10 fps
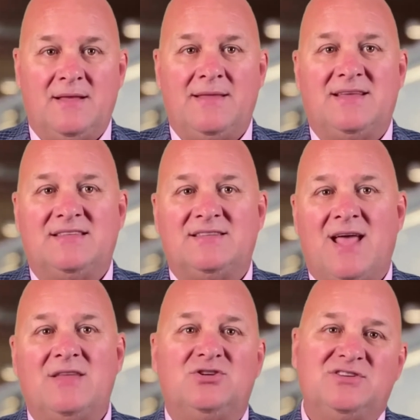This is
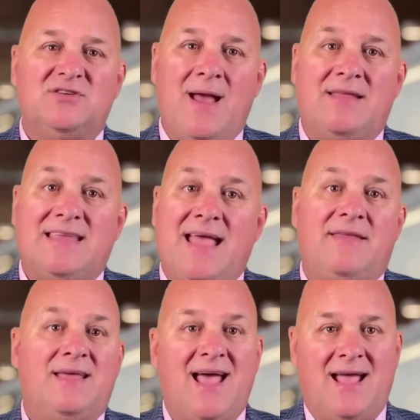not just about
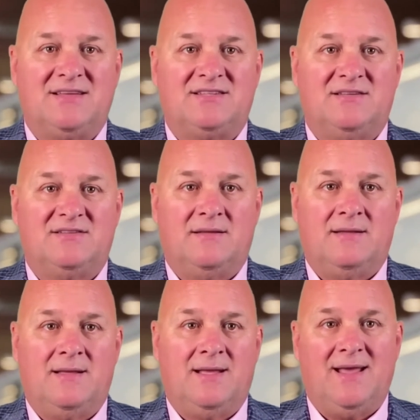saving taxes.
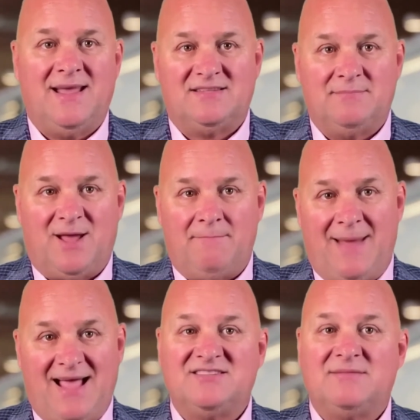It's about
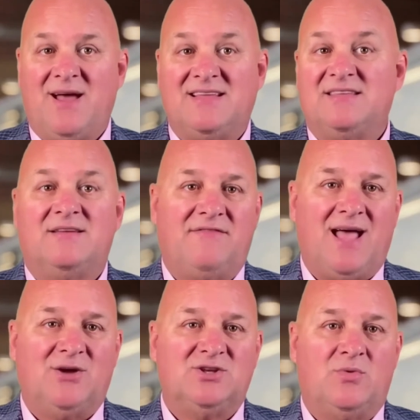maximizing the
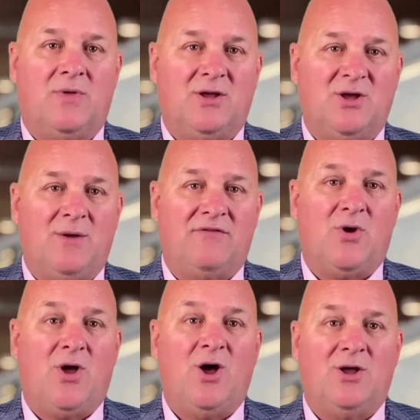value of
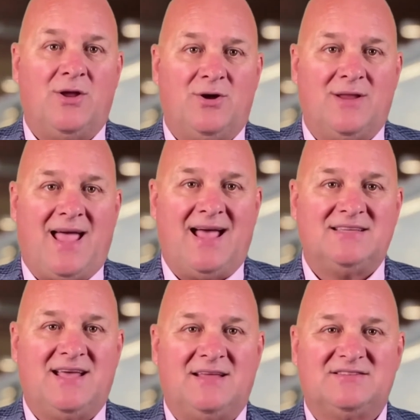your hard-earned
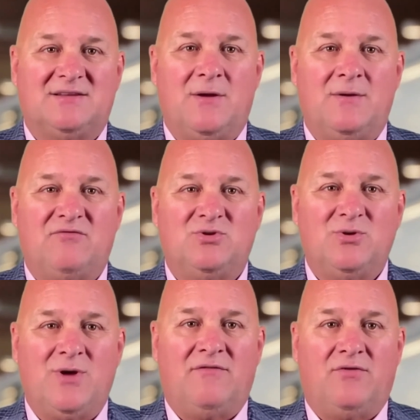assets for
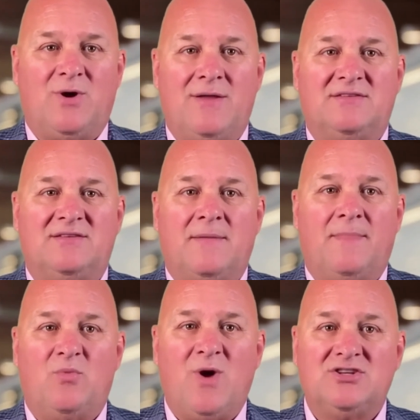your loved ones.
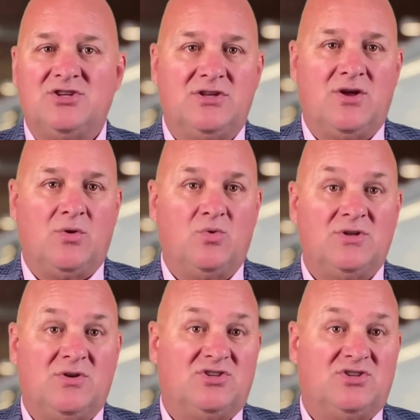Why should you or your